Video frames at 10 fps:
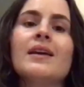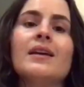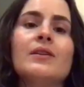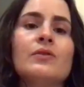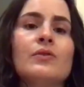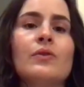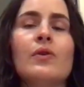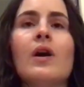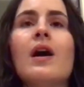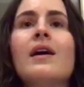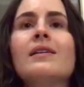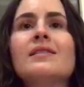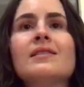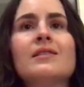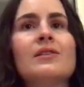In
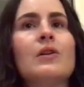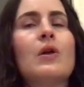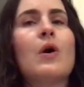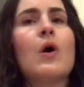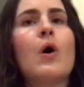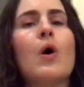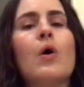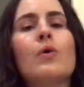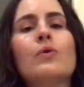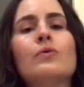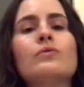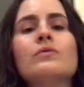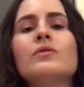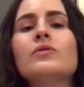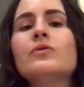Christ
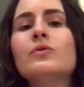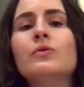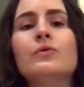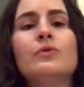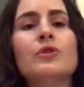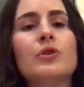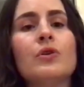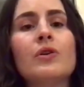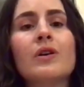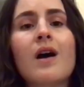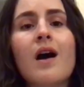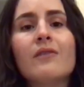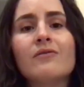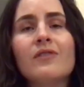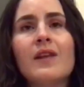alone, who took
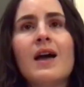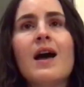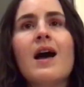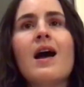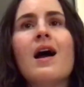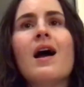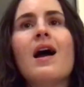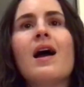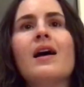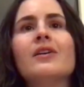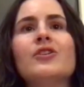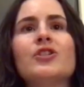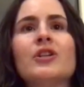on flesh,